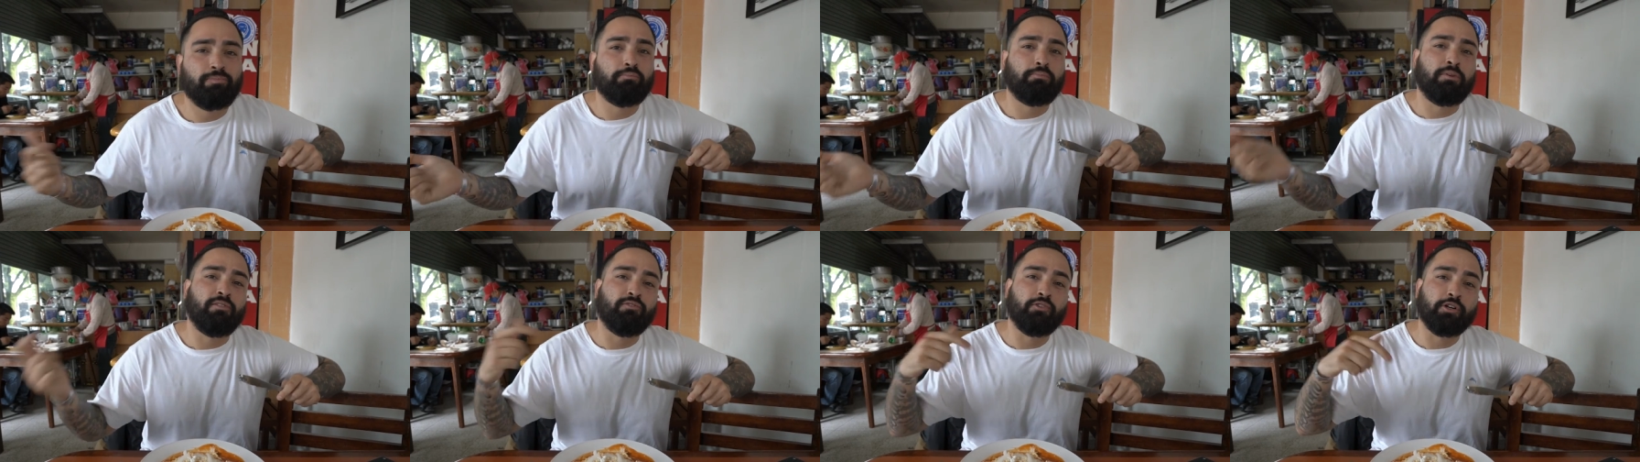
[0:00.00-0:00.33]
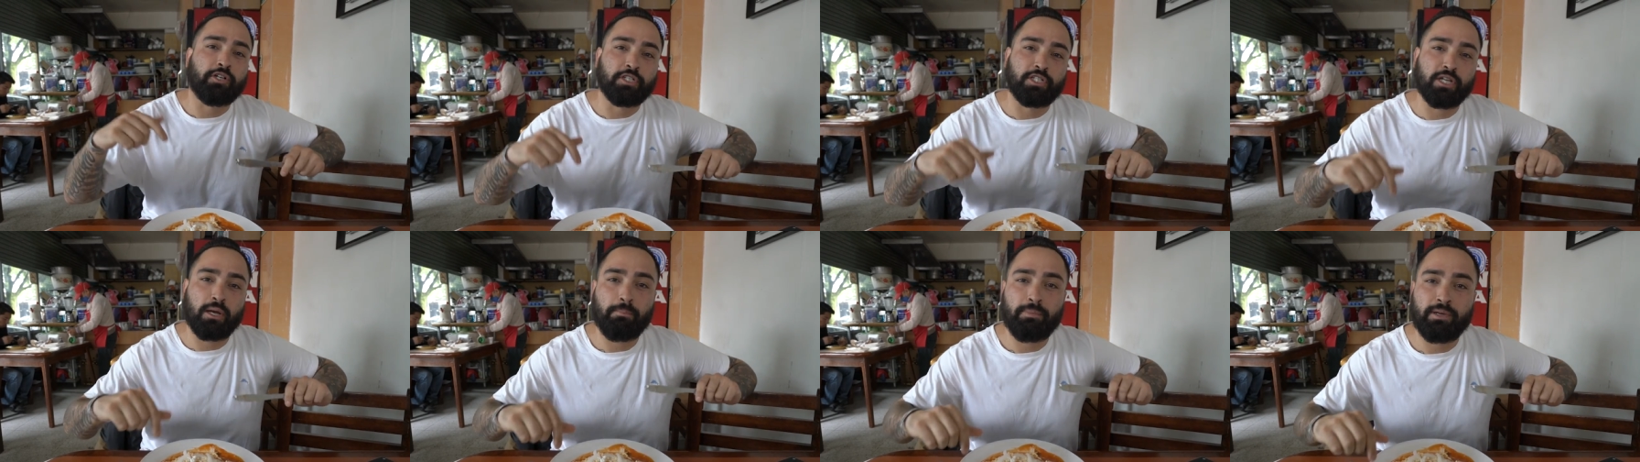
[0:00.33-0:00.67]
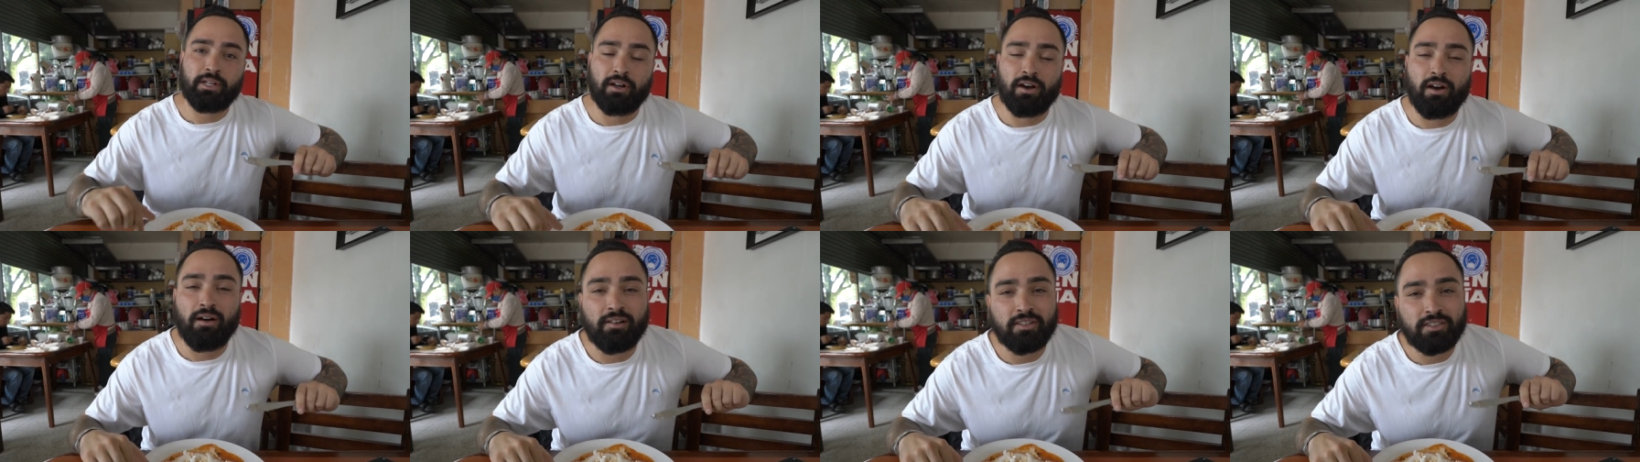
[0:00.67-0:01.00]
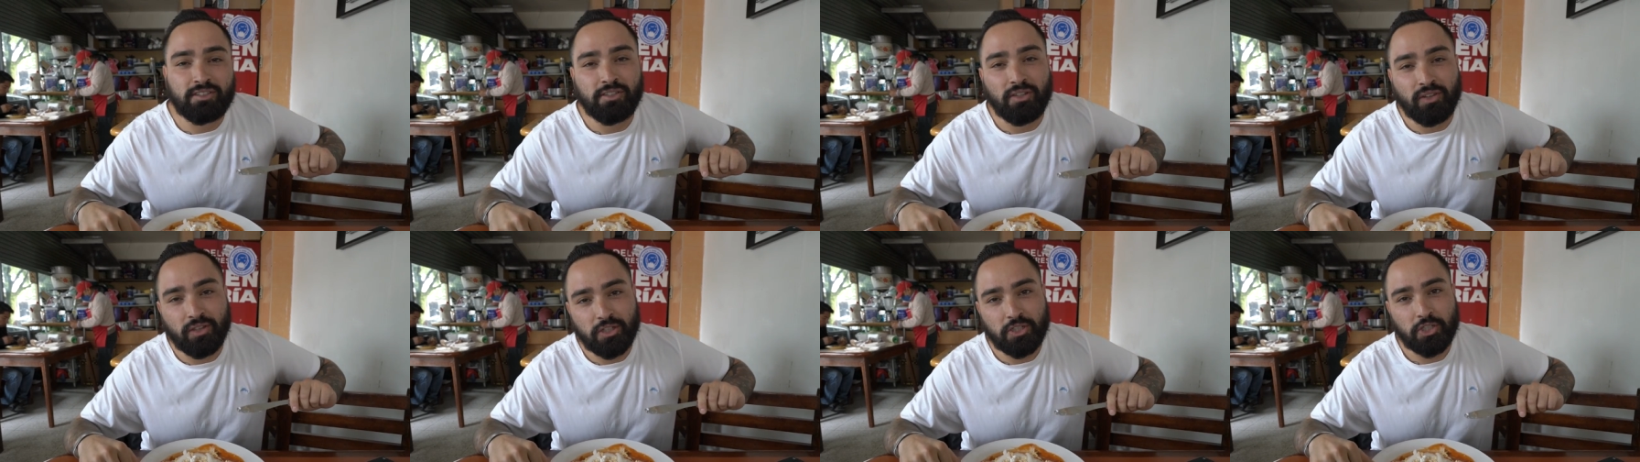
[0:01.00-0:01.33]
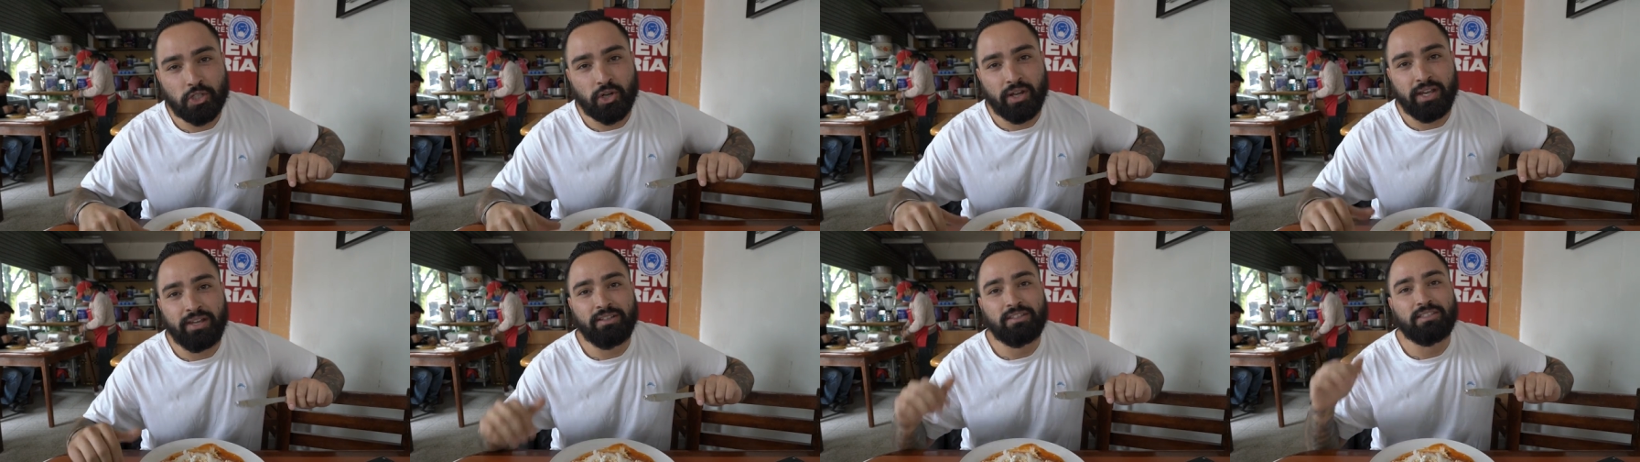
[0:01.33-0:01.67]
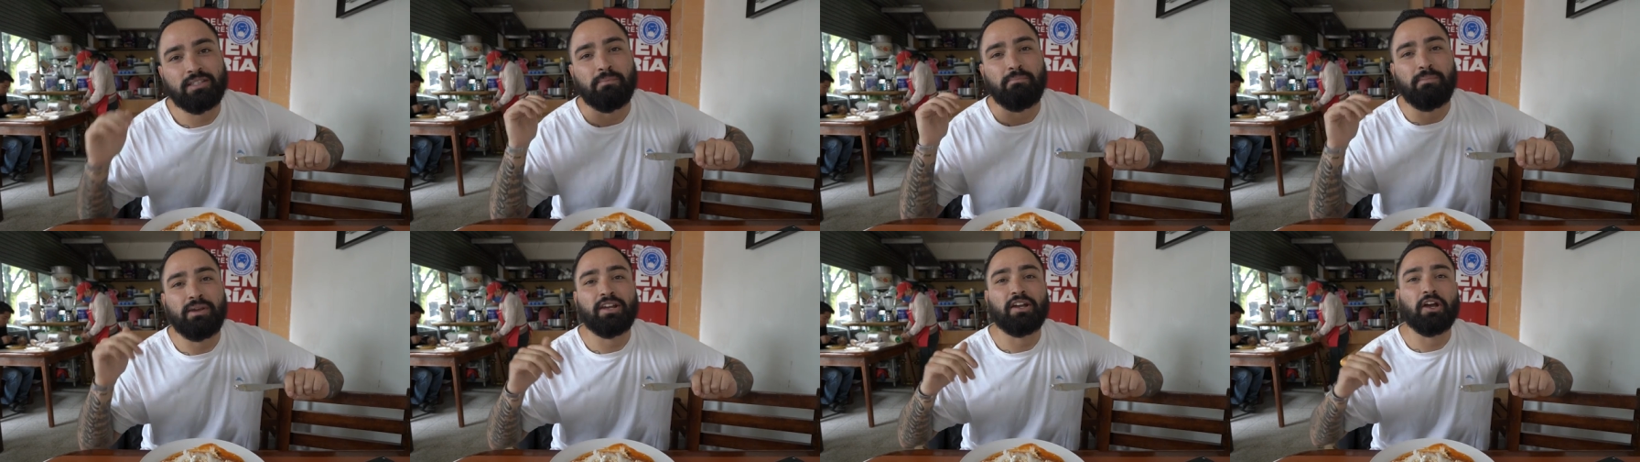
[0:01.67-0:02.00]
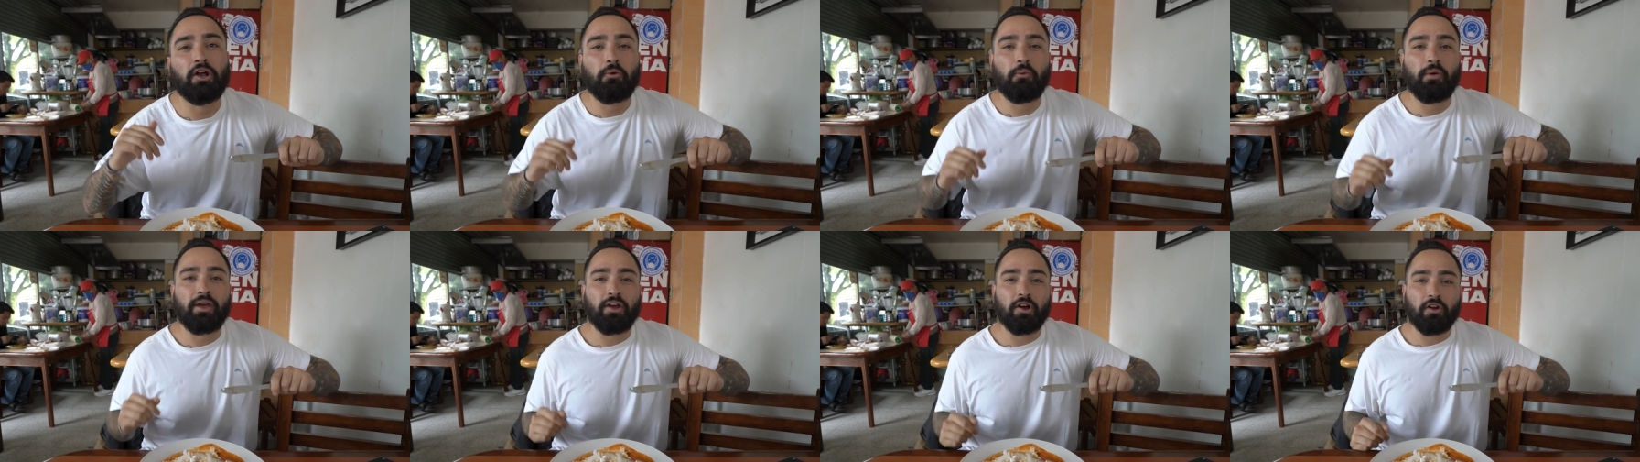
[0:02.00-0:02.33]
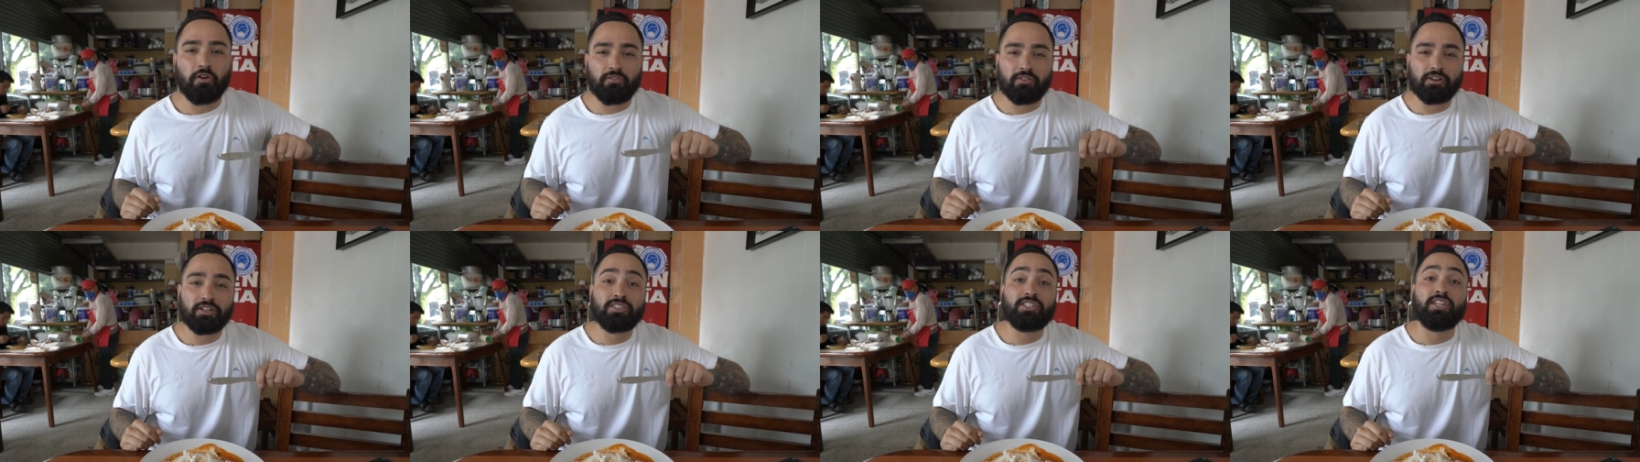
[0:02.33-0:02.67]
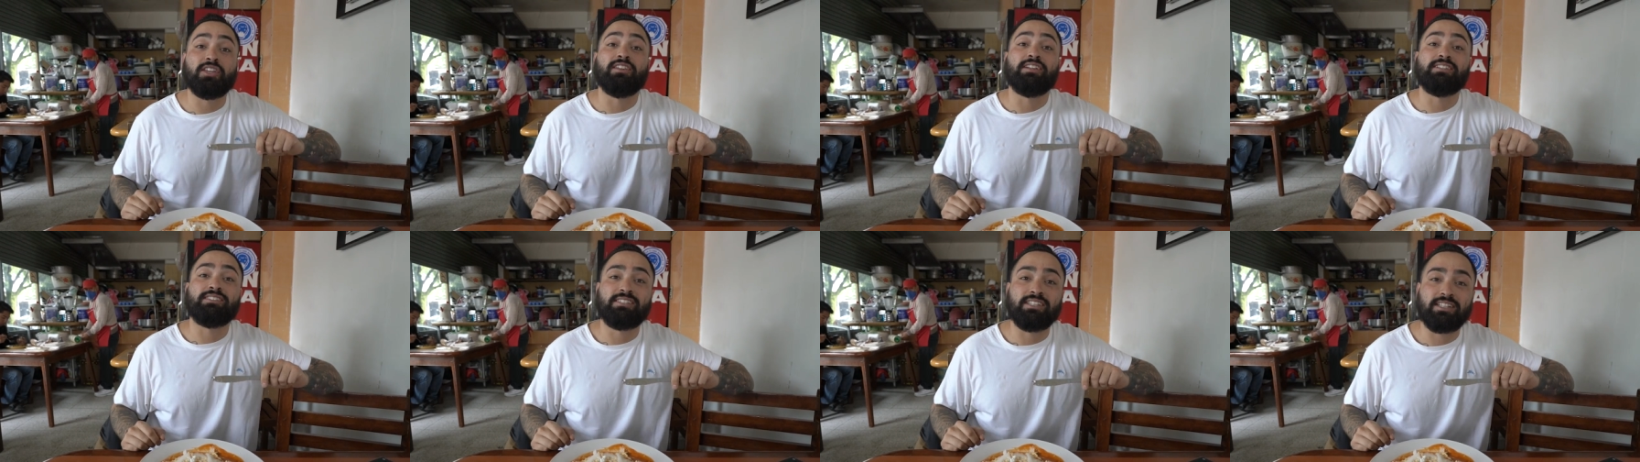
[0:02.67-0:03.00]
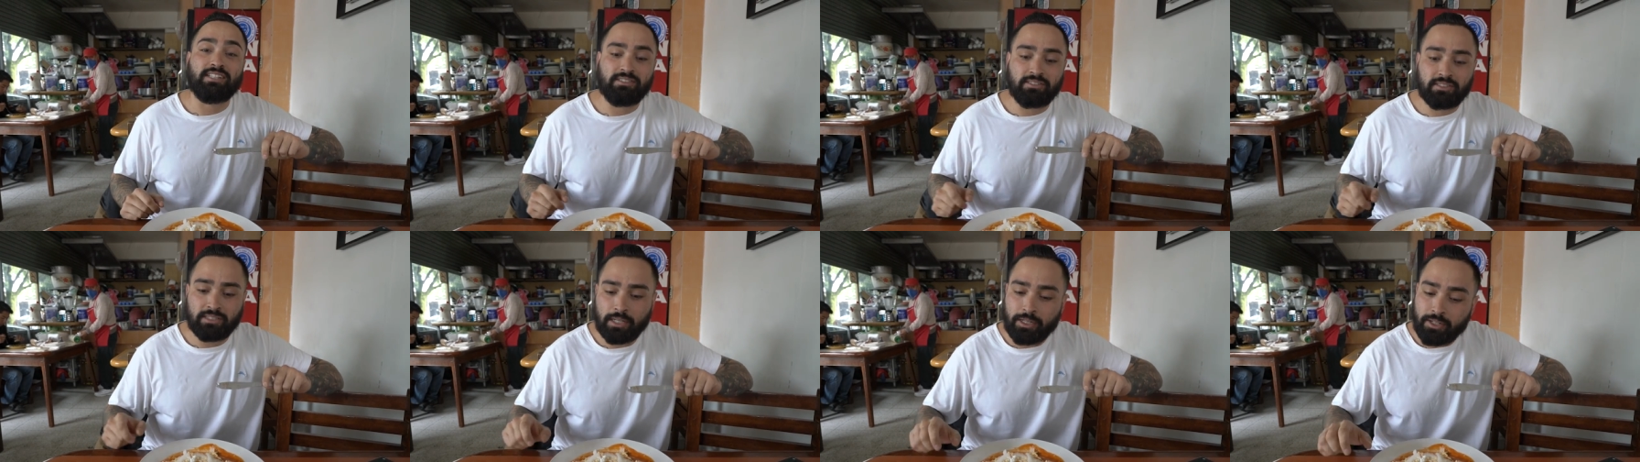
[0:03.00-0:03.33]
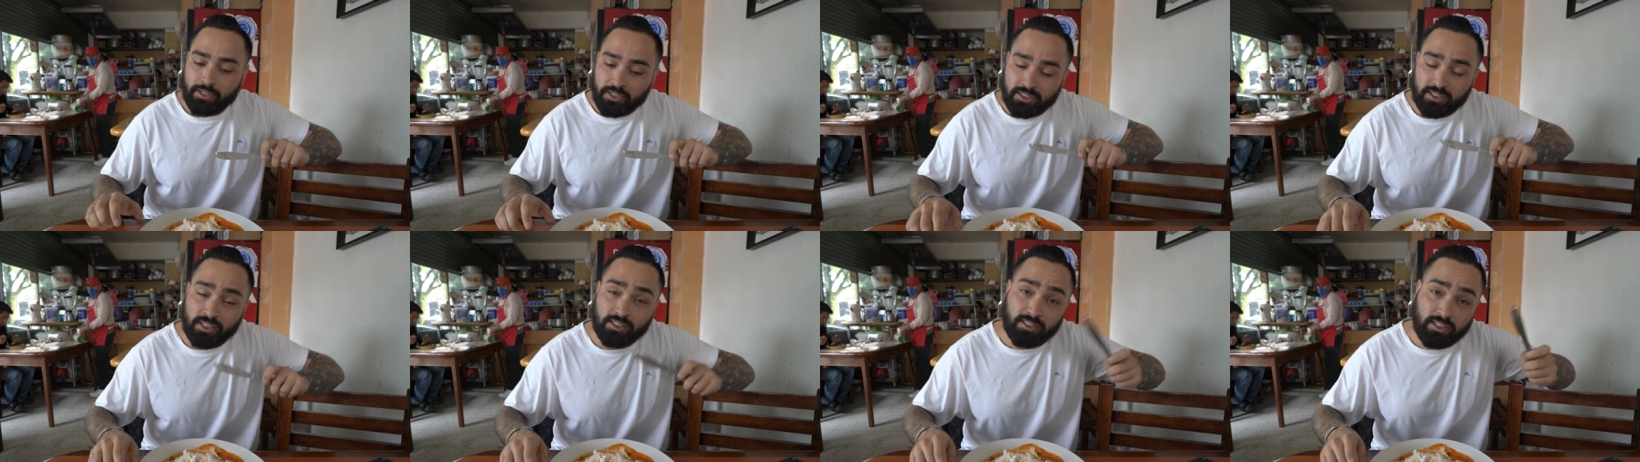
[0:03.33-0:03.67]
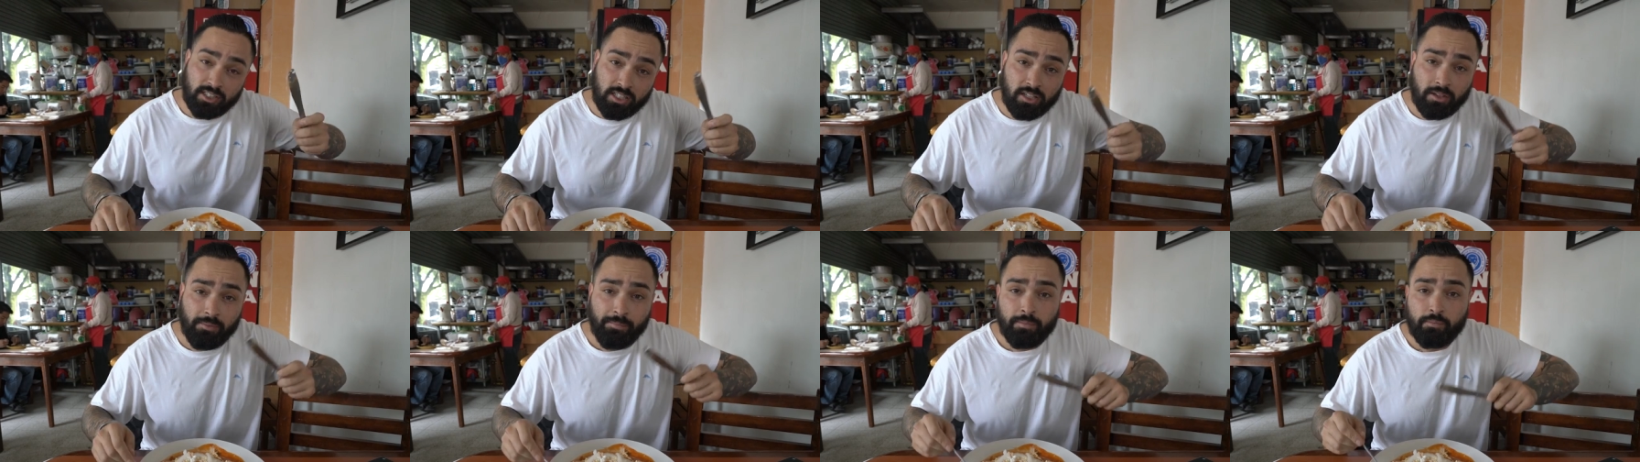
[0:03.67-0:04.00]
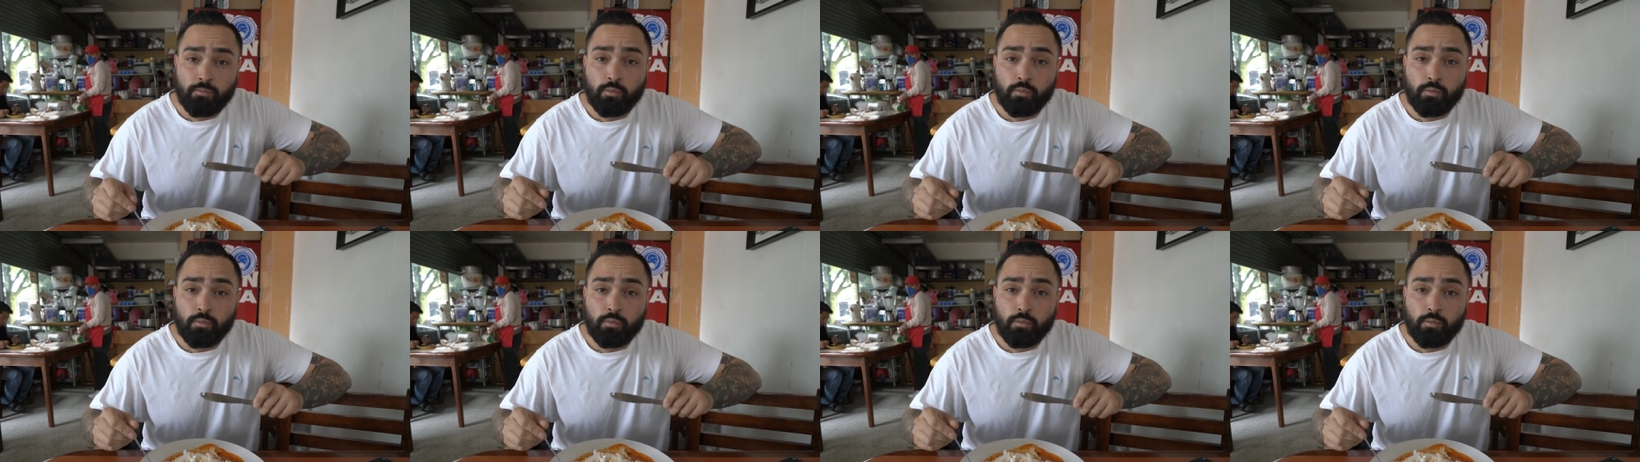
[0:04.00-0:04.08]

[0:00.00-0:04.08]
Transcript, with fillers: before jumping onto the train to make our way over to the city center to see